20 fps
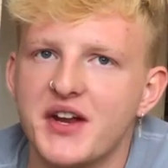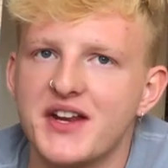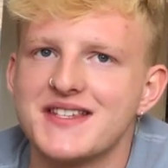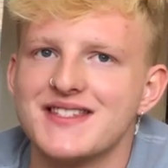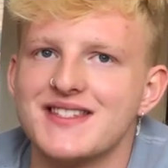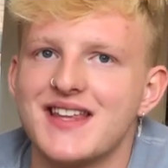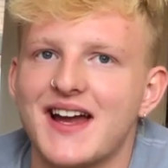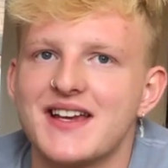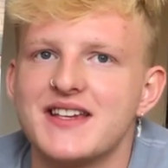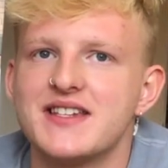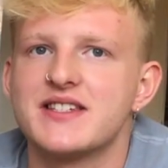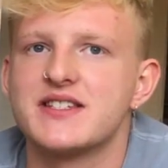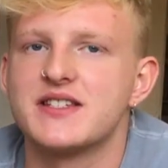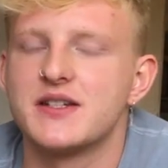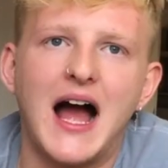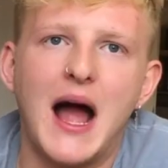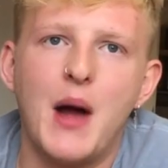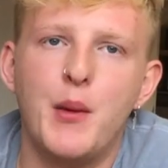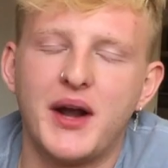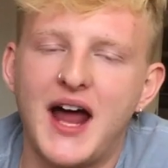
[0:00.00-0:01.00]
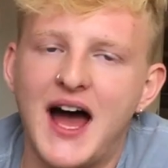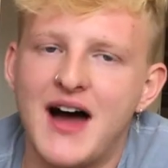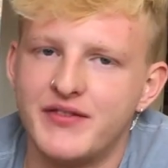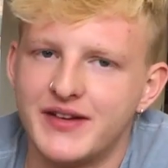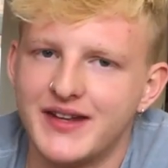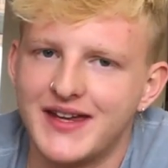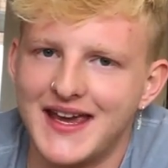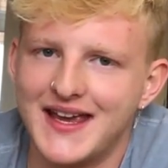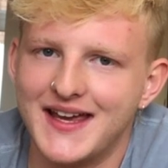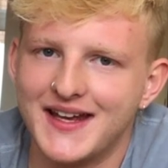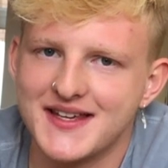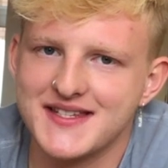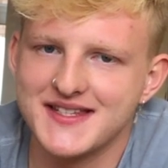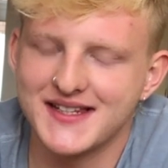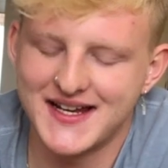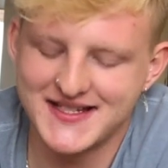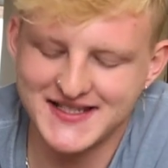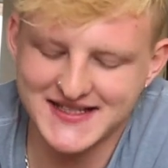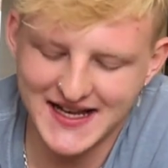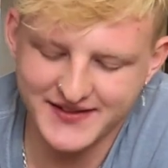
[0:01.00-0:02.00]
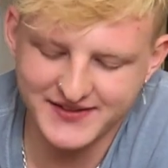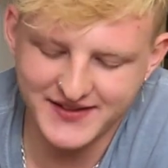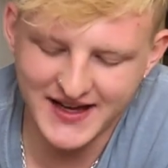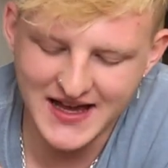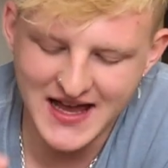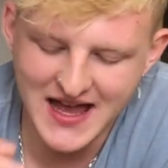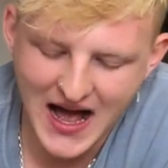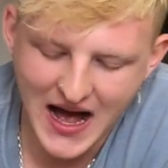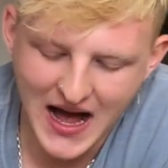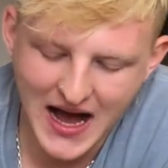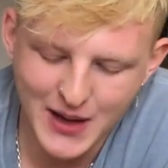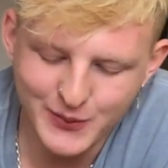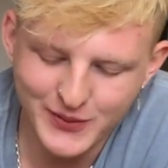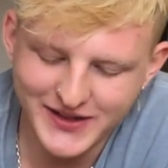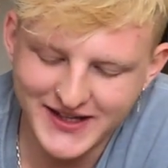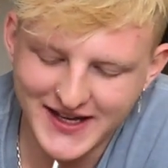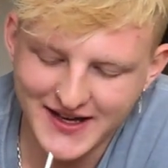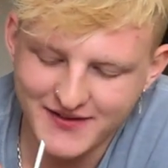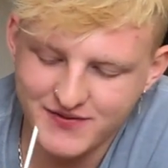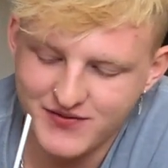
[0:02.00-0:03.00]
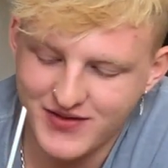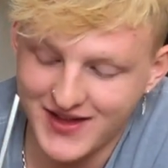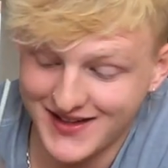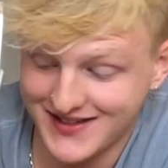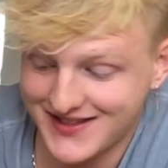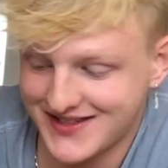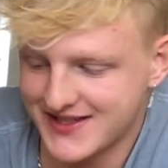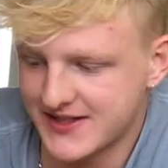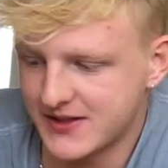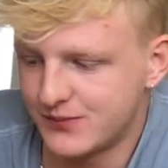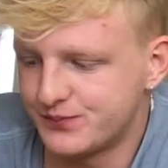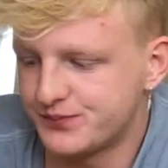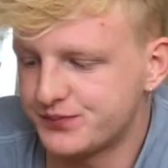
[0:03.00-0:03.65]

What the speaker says: it's nice. I would have it again as a nice latte. I would give this